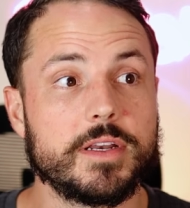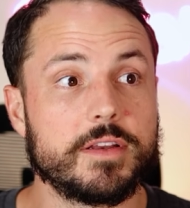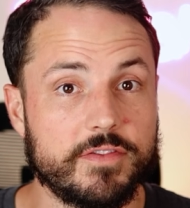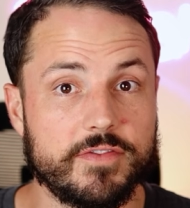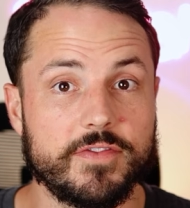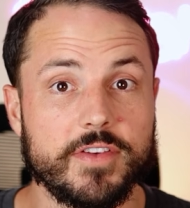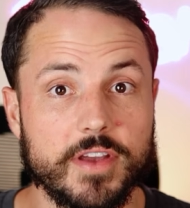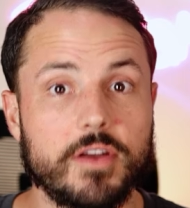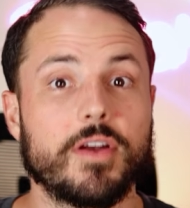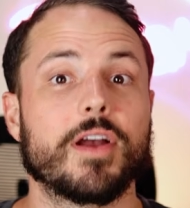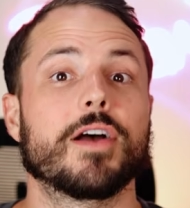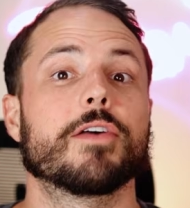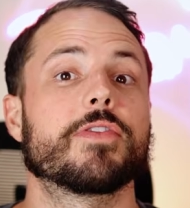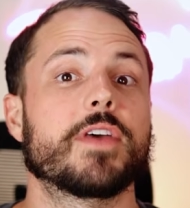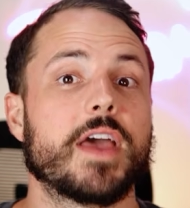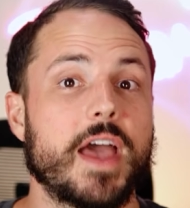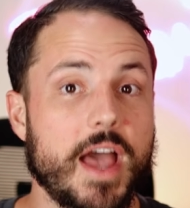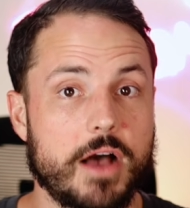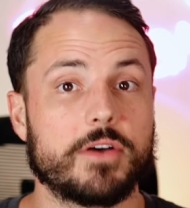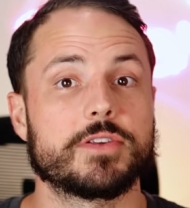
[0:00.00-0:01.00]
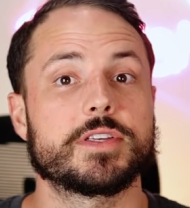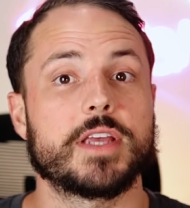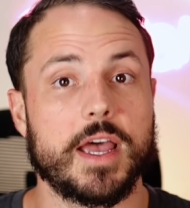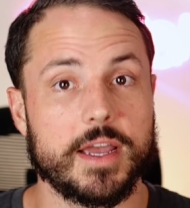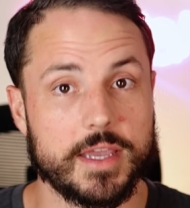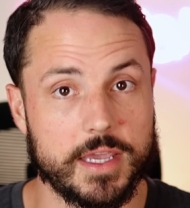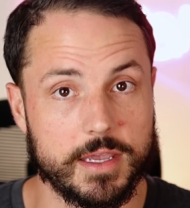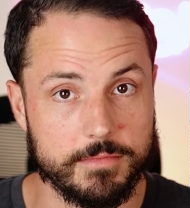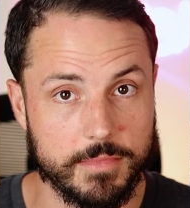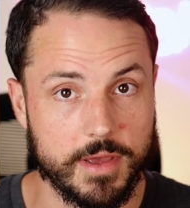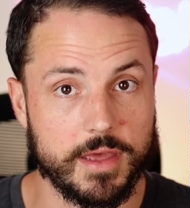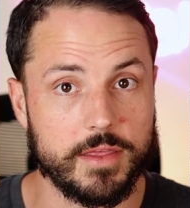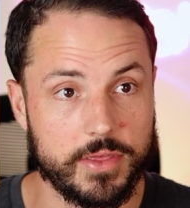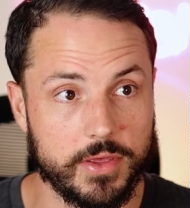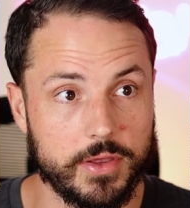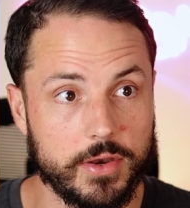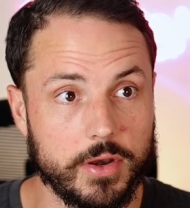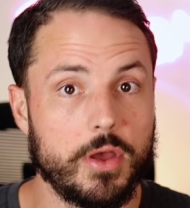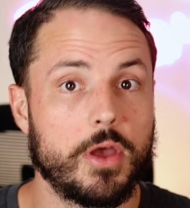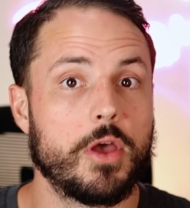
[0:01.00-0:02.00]
be to figure out the house hacking
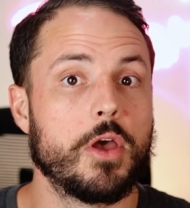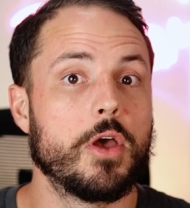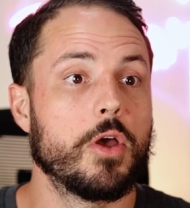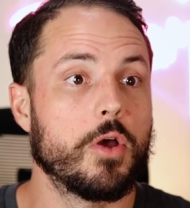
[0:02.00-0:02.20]
method